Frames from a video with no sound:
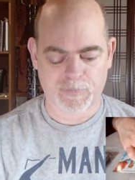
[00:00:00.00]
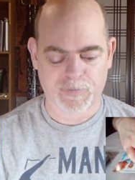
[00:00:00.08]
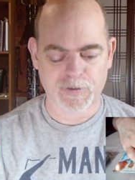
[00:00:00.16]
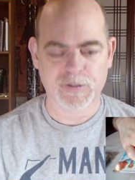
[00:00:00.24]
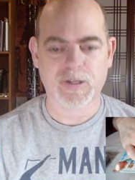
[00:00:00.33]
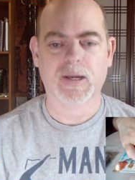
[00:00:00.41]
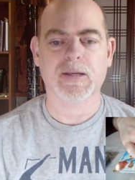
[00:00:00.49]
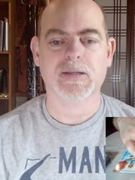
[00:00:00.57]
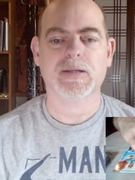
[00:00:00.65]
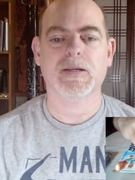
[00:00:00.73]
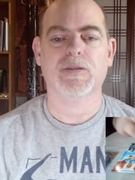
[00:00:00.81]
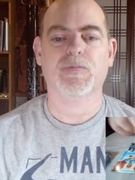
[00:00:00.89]
first thing I
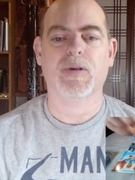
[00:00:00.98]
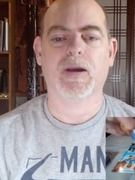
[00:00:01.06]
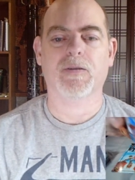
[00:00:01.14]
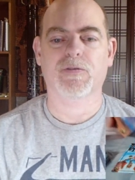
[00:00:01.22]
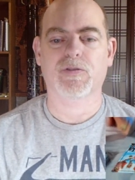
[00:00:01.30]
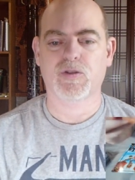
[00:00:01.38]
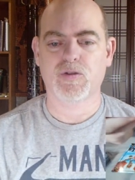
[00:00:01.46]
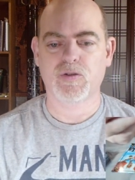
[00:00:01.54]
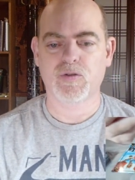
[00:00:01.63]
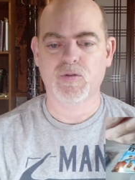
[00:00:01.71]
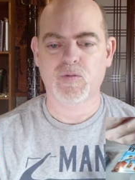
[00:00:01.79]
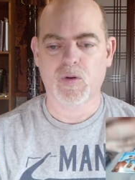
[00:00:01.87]
see is we have
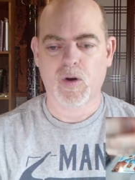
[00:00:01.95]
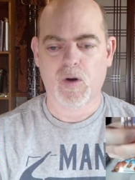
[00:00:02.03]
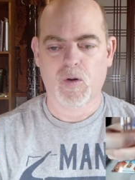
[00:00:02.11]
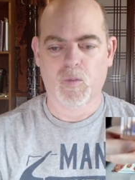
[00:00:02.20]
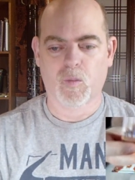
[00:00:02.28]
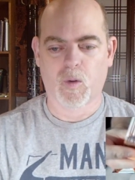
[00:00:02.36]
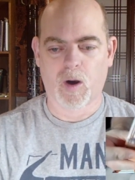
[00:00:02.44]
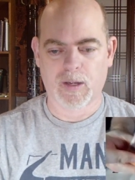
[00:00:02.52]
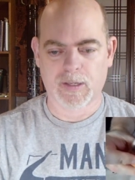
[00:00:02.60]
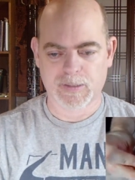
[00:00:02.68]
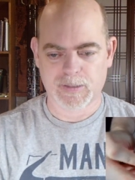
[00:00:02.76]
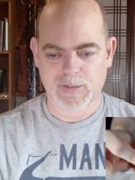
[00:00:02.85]
two
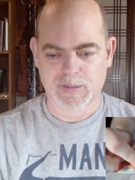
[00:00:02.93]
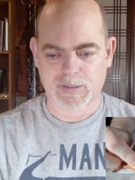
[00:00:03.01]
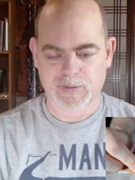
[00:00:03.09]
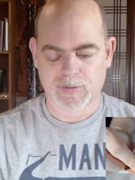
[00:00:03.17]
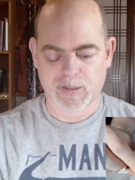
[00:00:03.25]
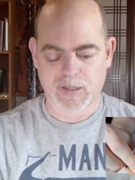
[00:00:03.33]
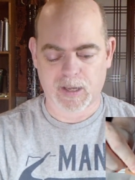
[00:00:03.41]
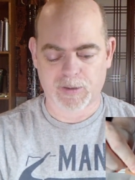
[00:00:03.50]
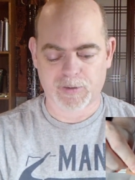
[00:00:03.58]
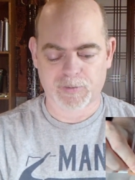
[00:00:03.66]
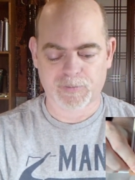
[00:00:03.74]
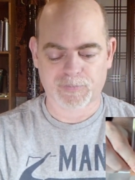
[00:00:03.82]
wands together.